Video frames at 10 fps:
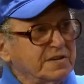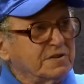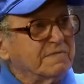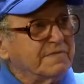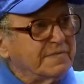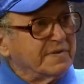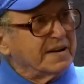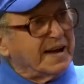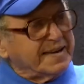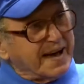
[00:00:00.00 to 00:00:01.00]
November,
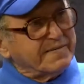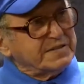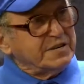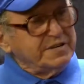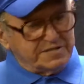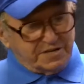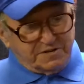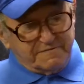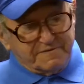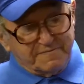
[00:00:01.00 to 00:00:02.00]
and I guarantee you the
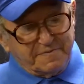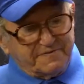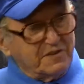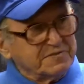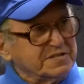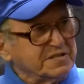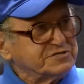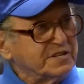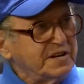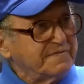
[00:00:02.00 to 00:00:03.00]
November vote in the
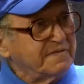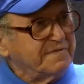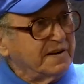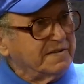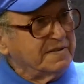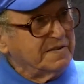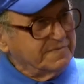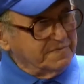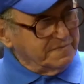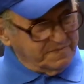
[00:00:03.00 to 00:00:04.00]
city of Revere,
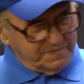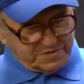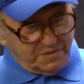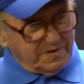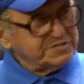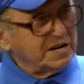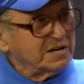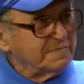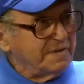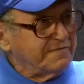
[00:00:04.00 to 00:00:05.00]
the ones that are
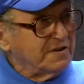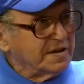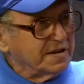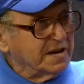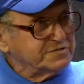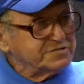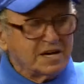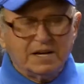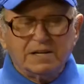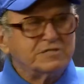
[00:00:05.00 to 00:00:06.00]
going to be voting yes,
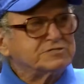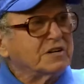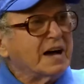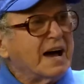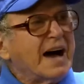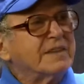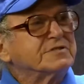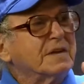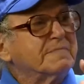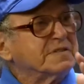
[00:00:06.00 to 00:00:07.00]
is going to
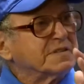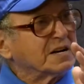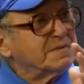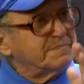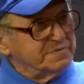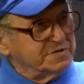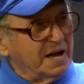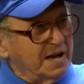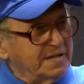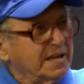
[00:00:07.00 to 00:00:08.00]
outnumber the
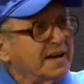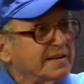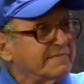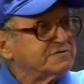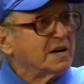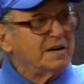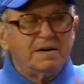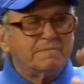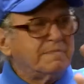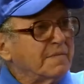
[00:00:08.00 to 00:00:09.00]
negatives
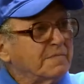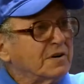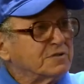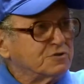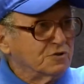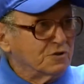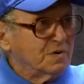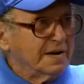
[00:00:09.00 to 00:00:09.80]
by more than 2 to 1.